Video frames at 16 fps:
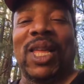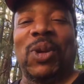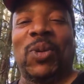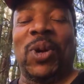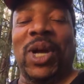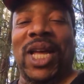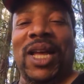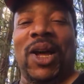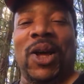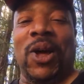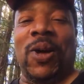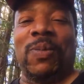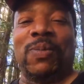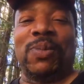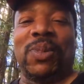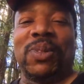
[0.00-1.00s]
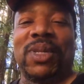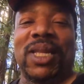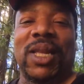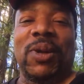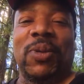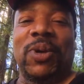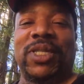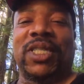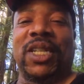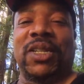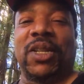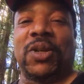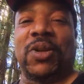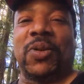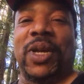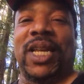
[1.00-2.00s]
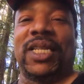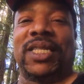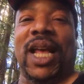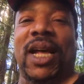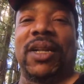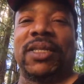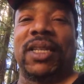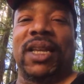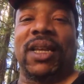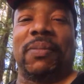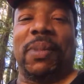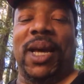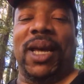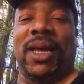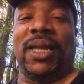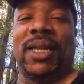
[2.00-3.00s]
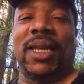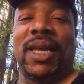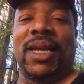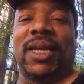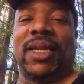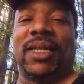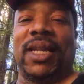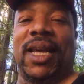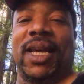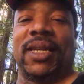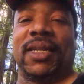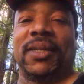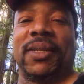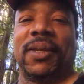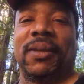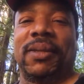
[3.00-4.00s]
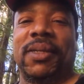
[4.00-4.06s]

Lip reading: what's the degrees out there, man, in Atlanta?